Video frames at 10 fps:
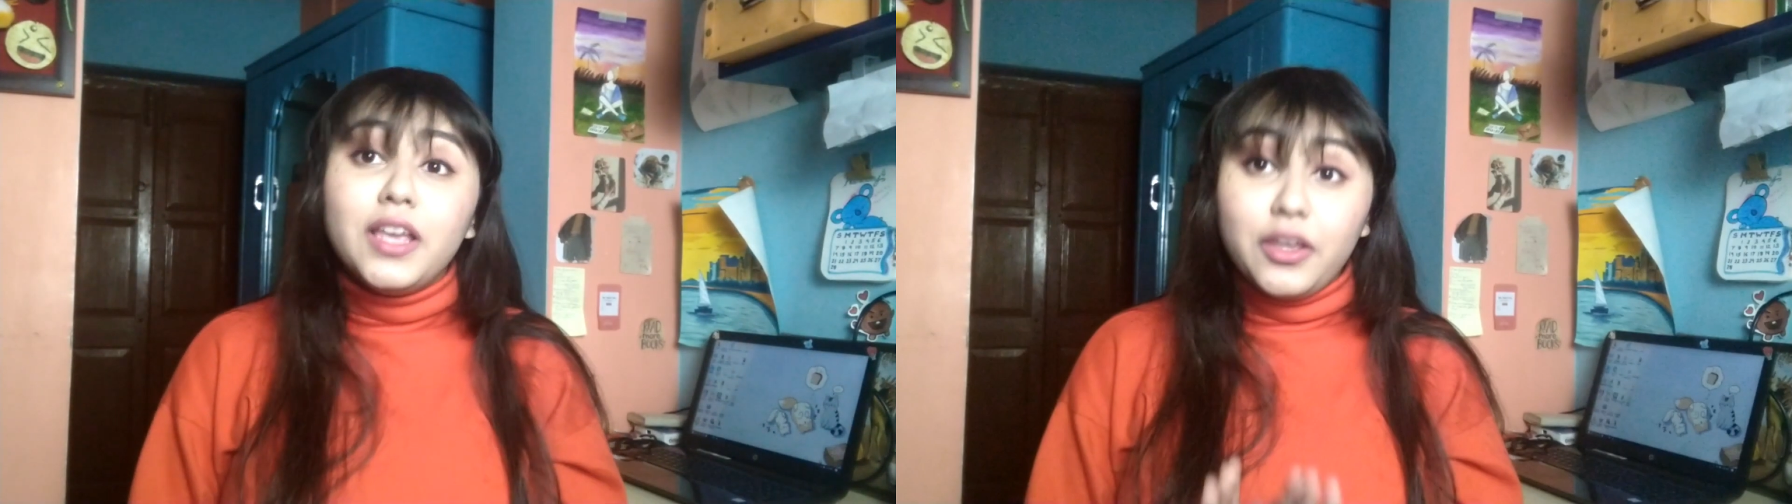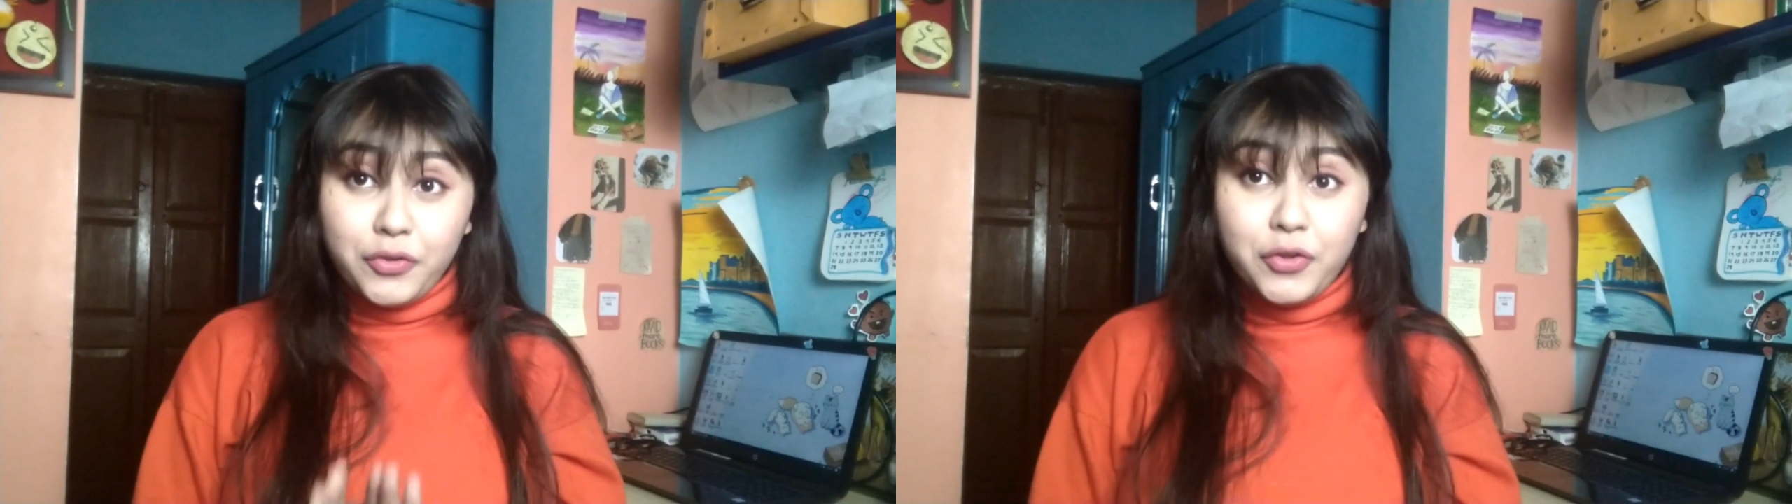
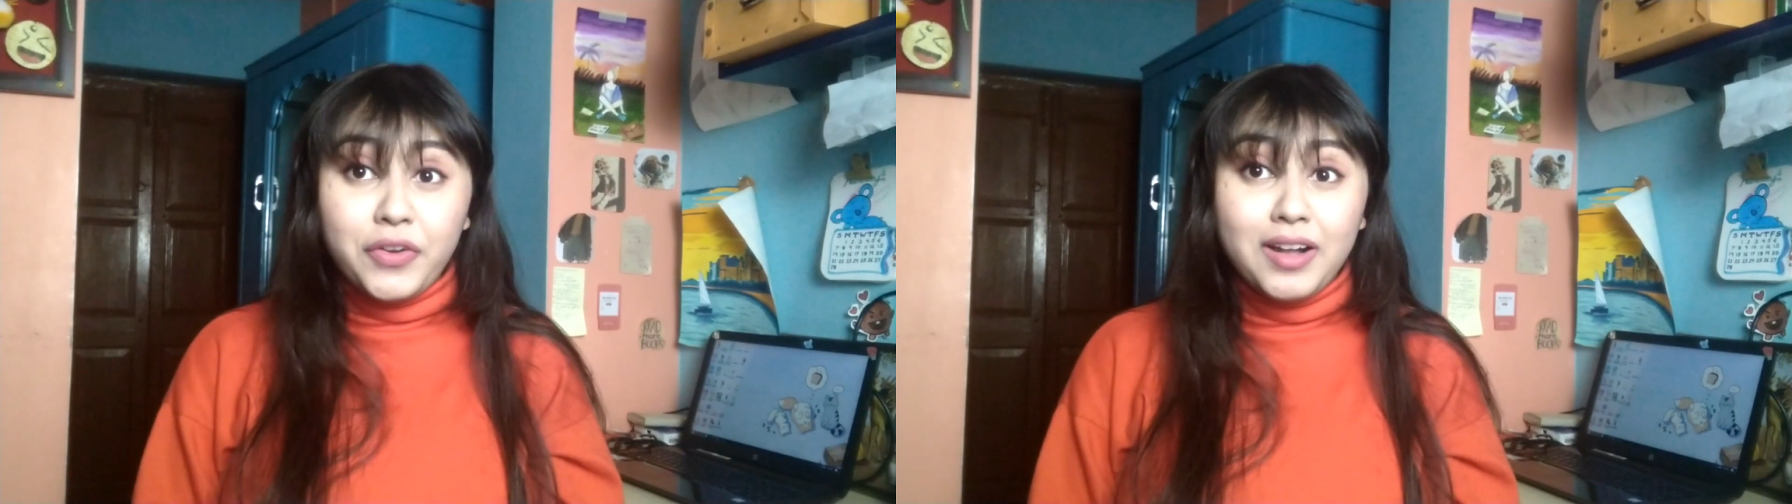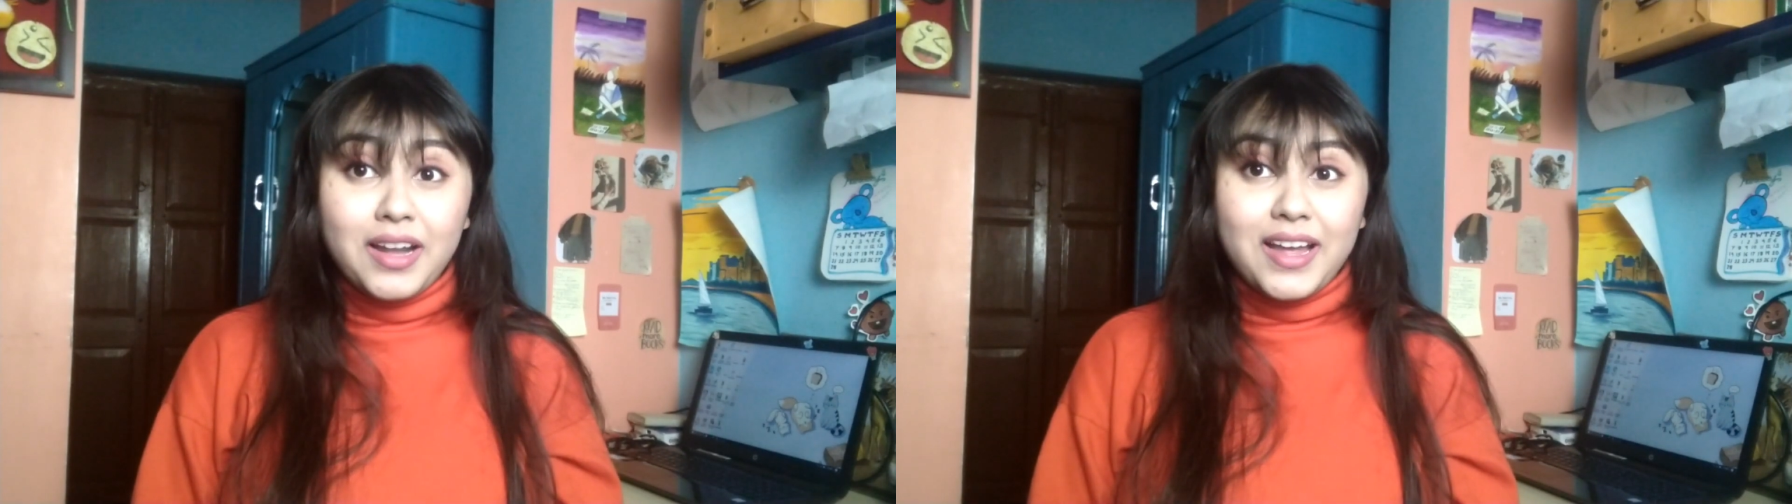If
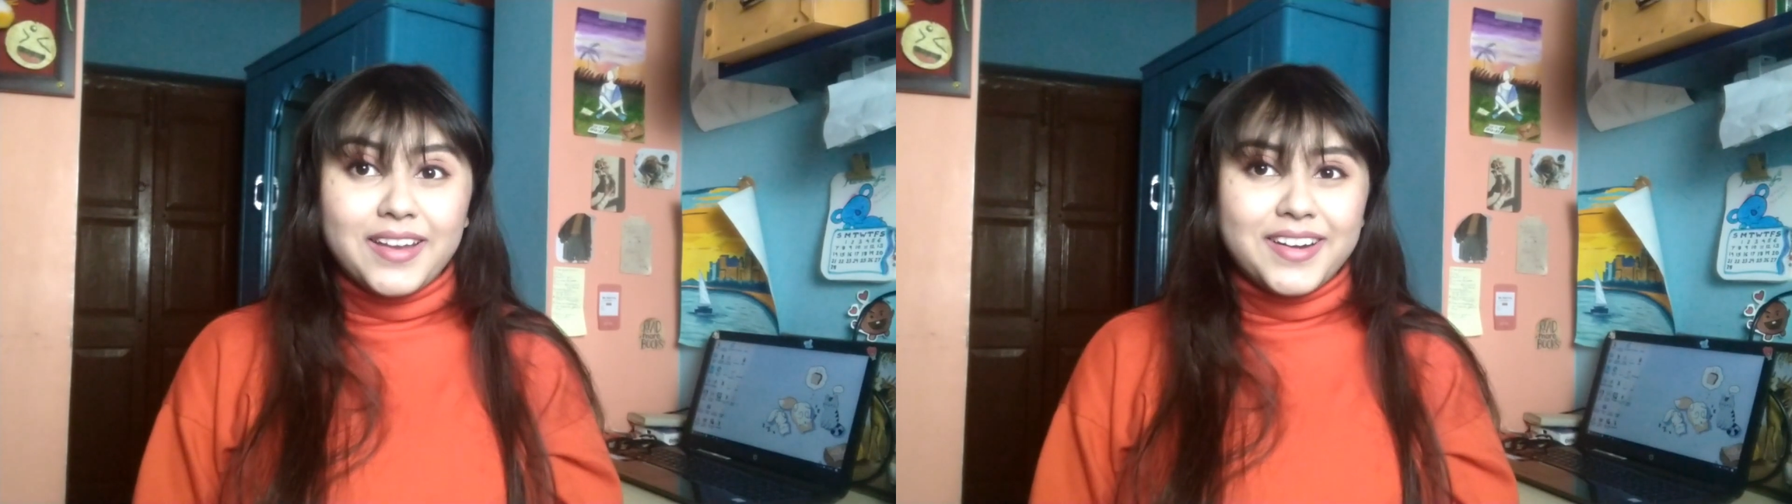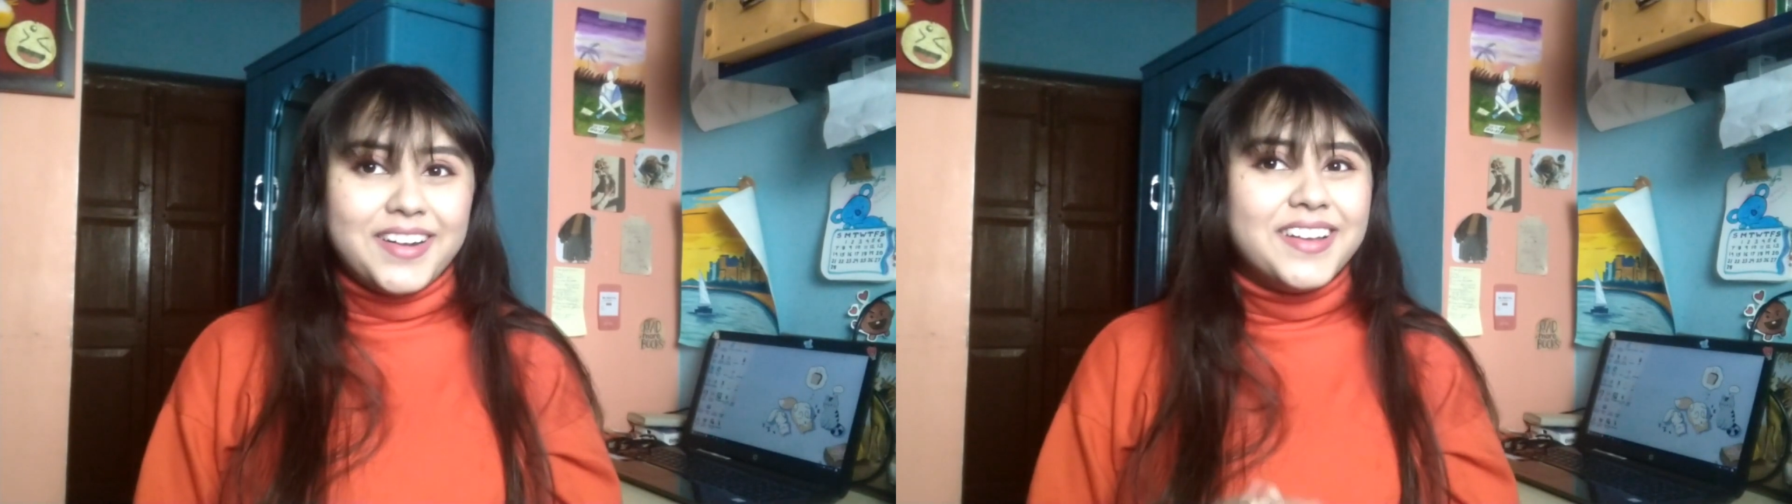you feel
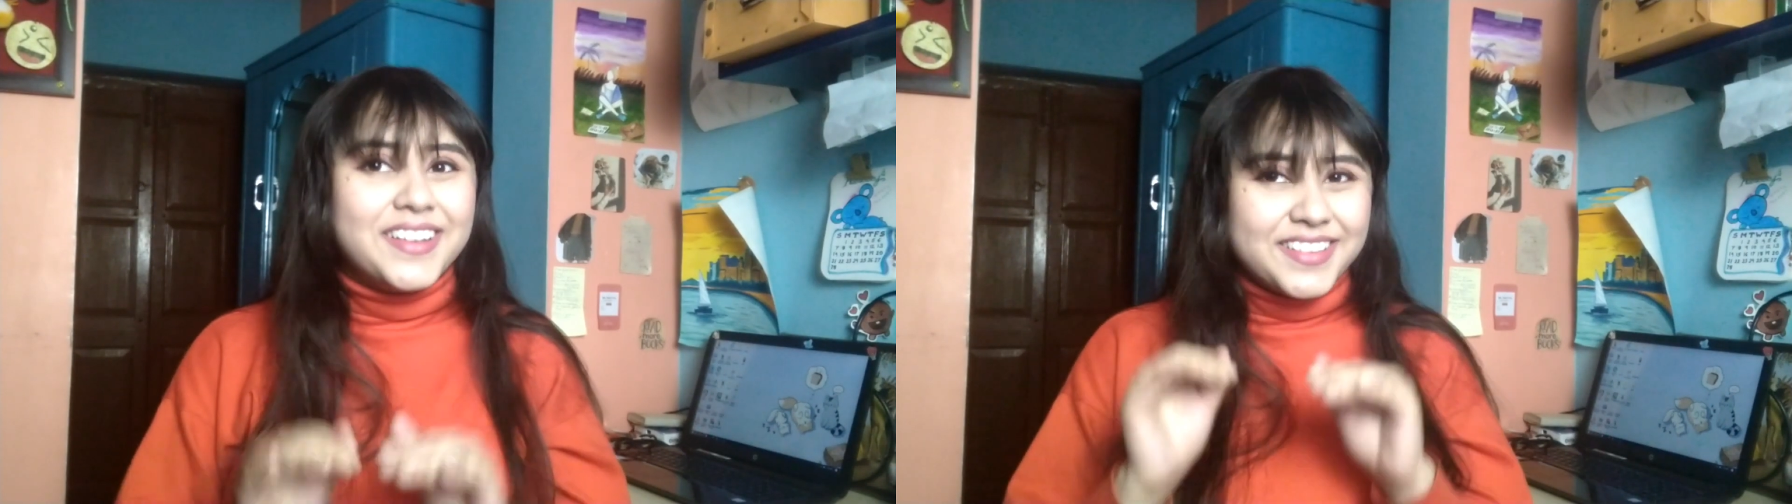tired,